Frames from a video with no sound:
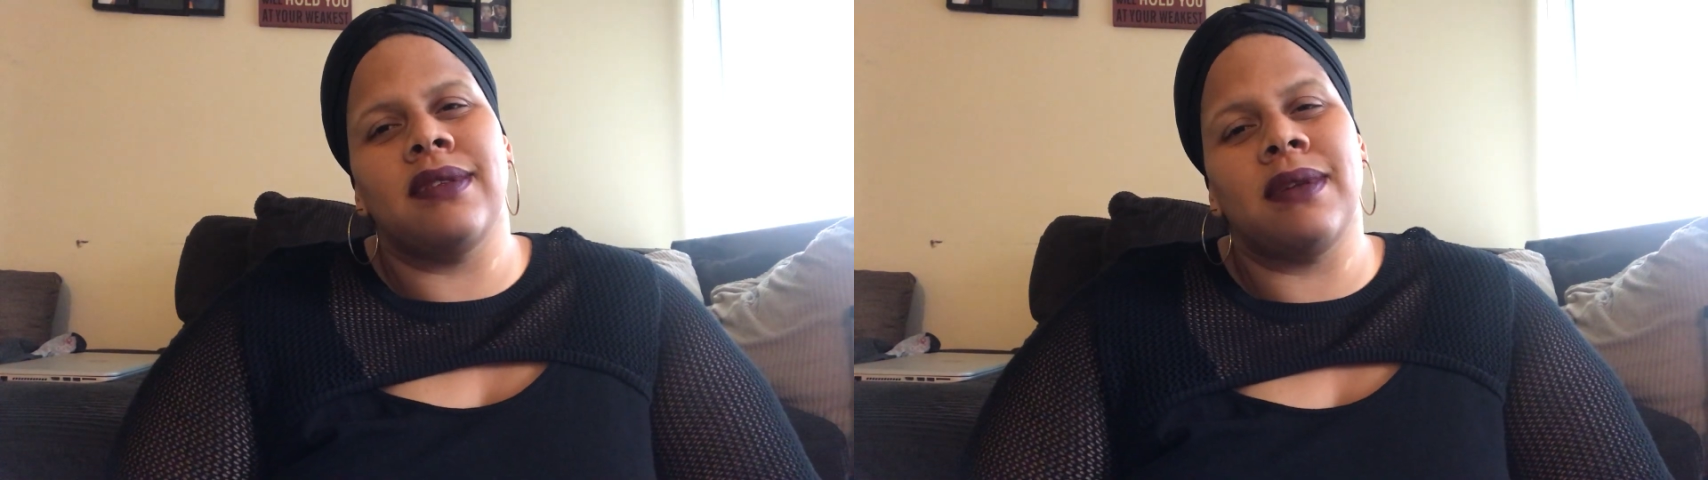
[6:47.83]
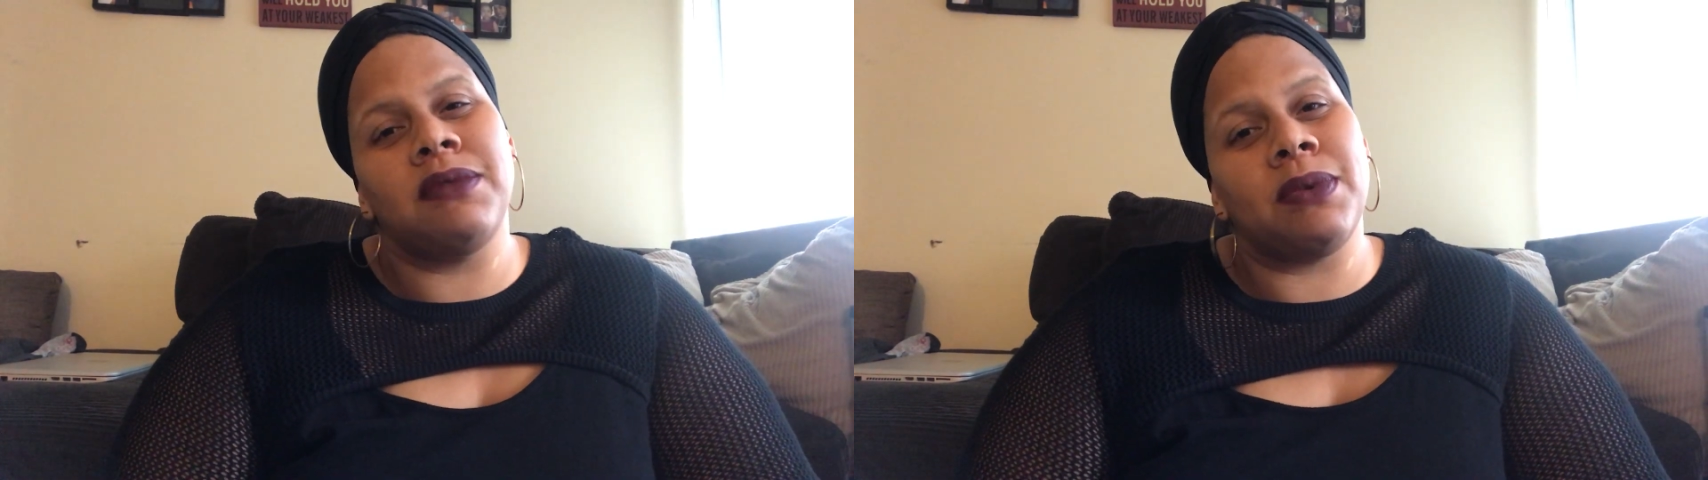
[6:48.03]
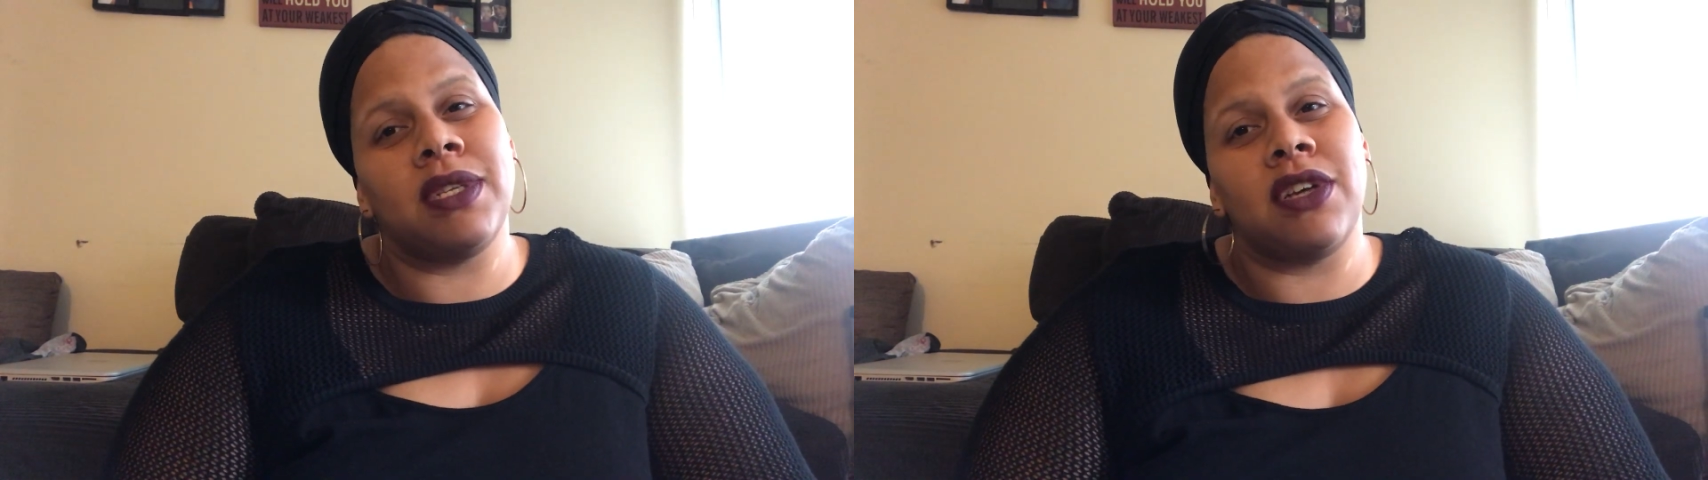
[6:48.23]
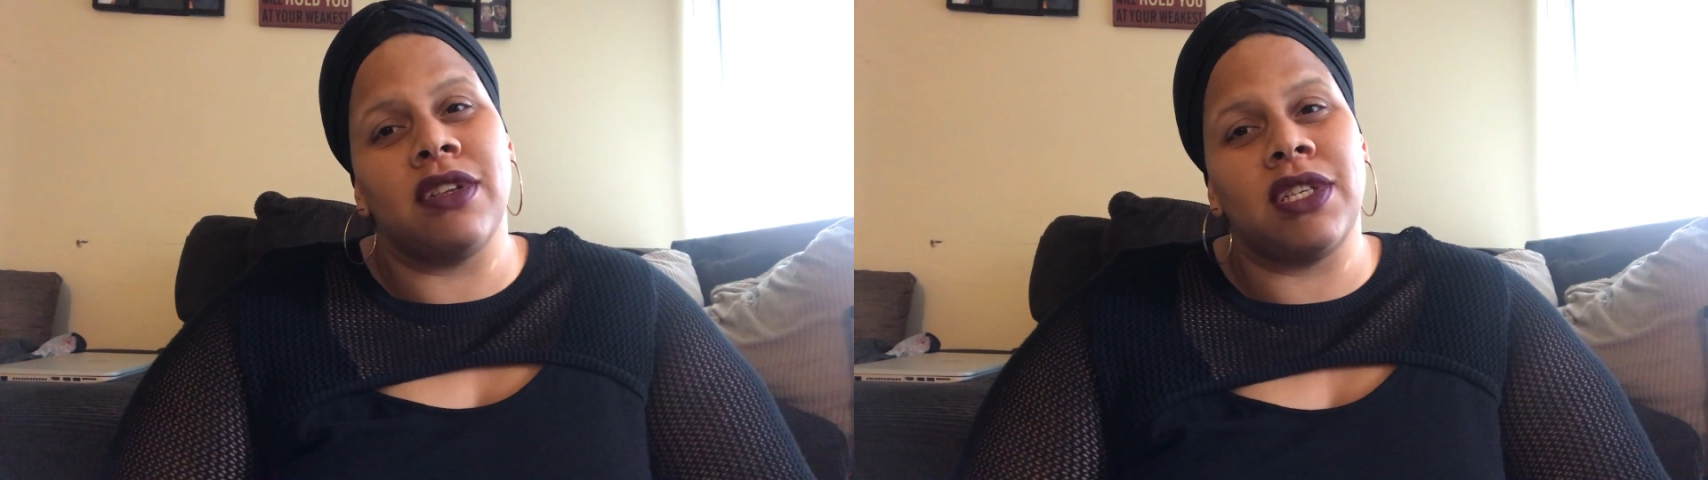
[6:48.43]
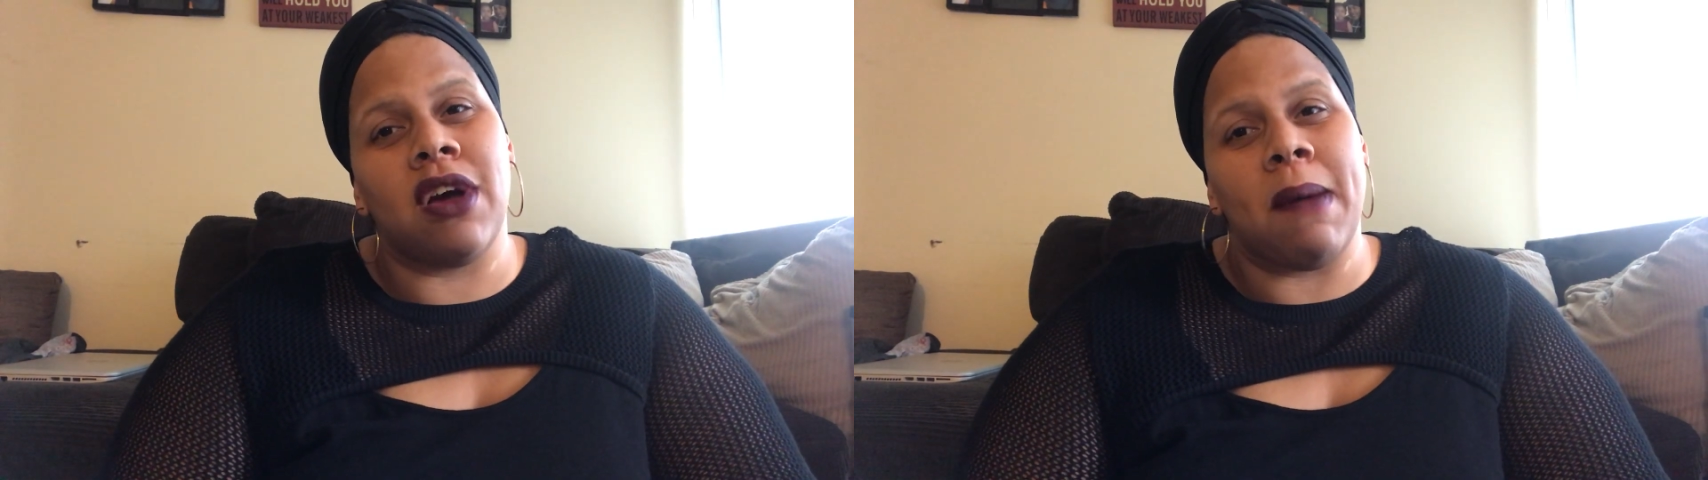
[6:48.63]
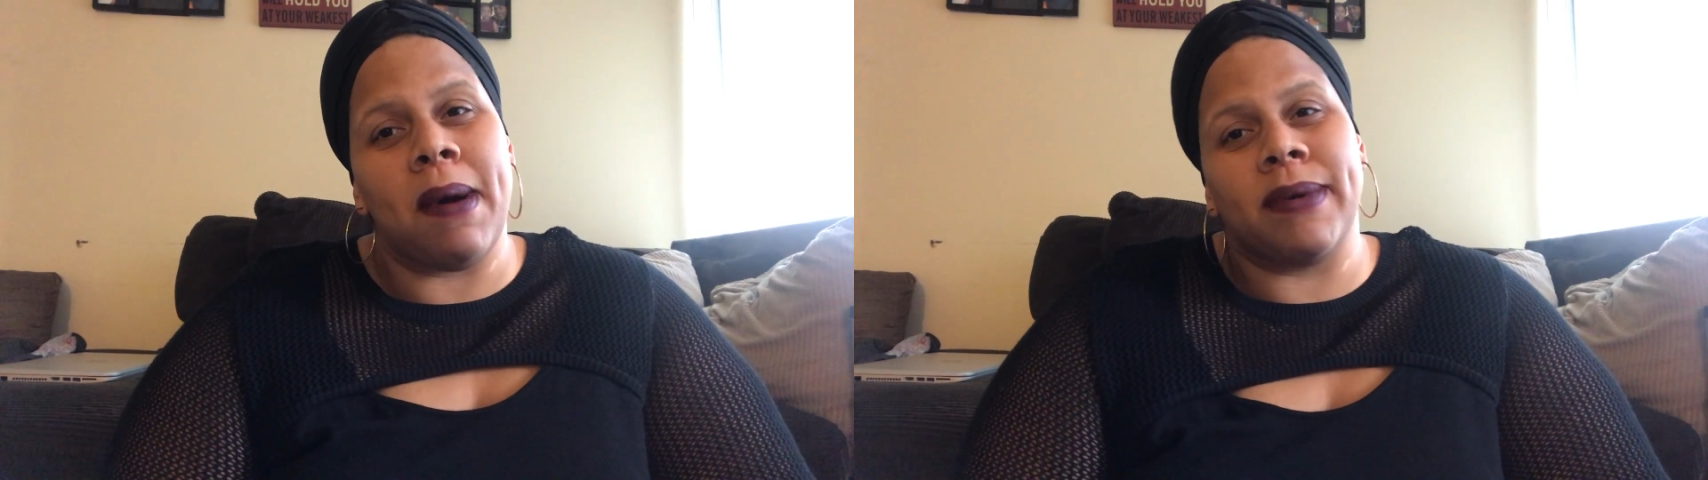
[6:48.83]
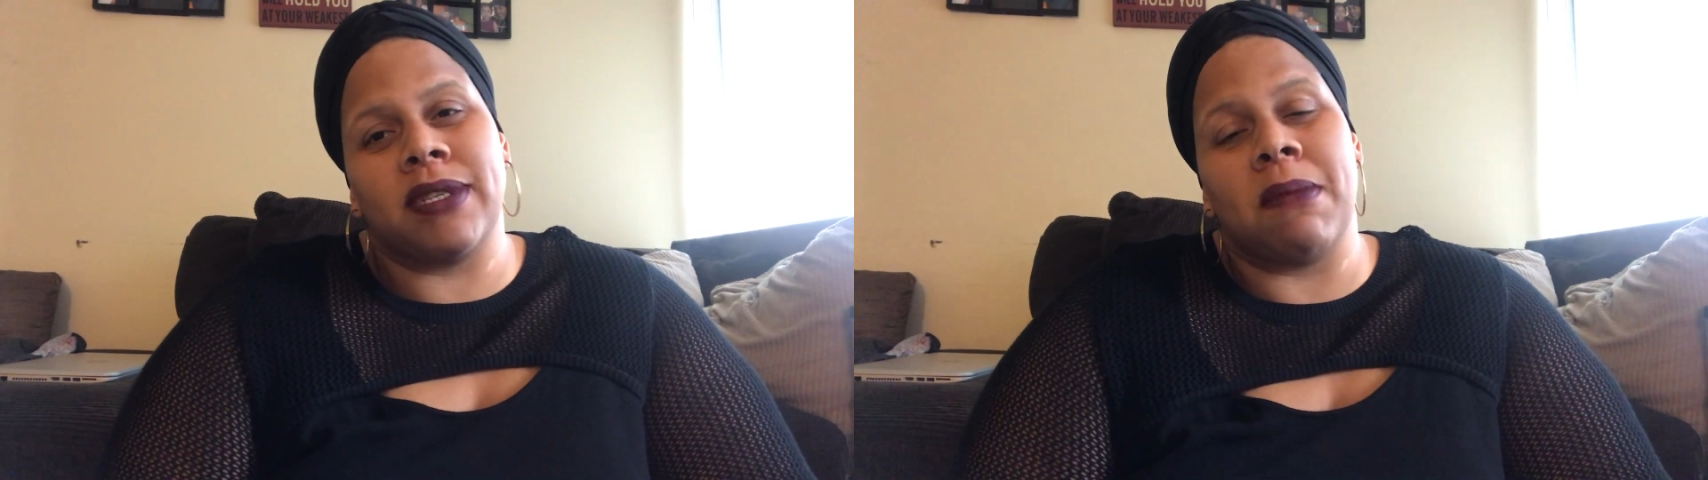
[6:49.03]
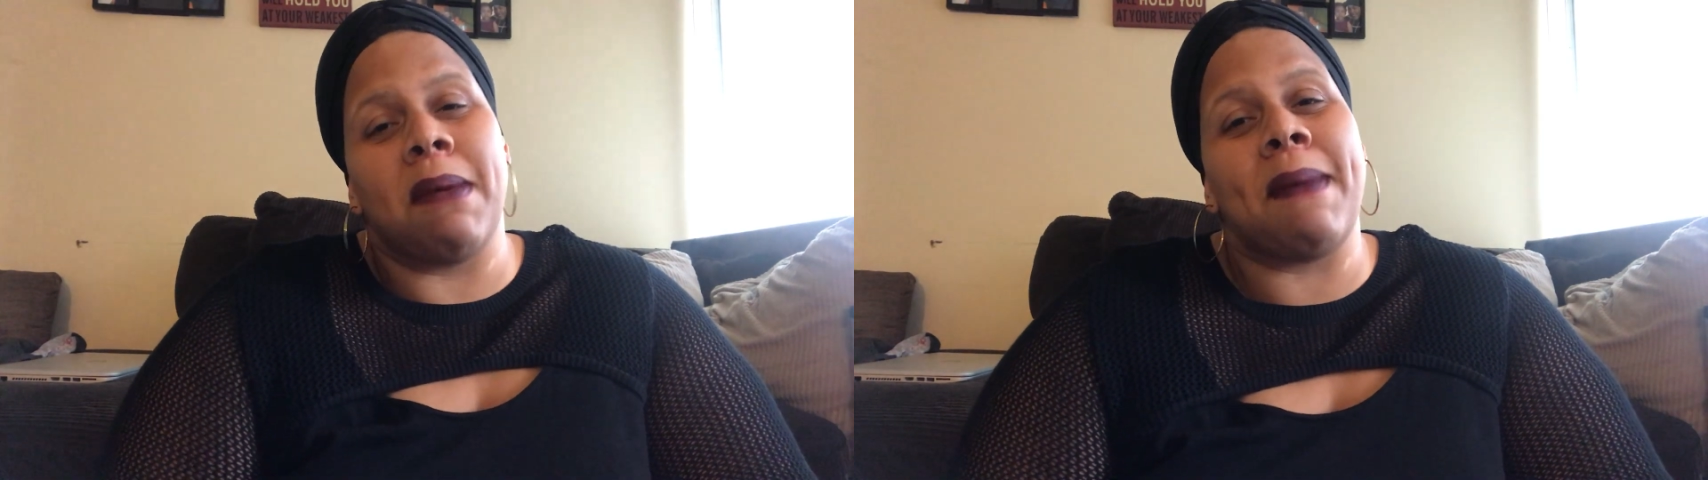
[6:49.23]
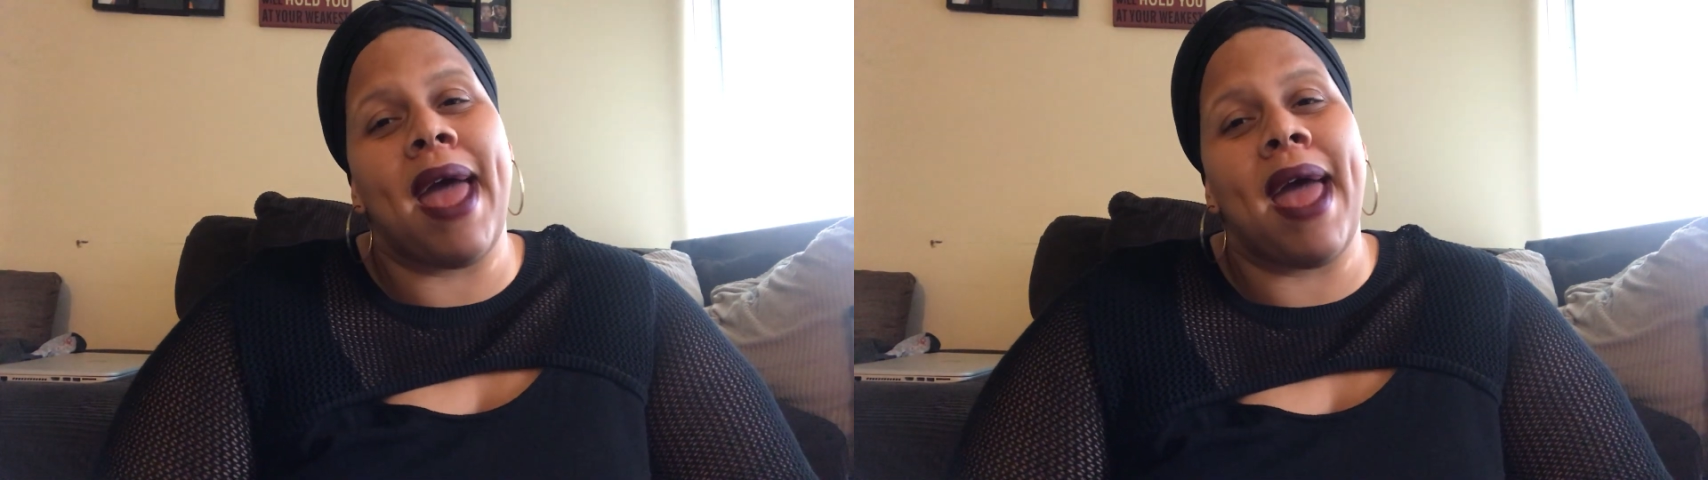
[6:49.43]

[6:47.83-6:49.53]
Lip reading: So I just want to talk to y'all about what's on my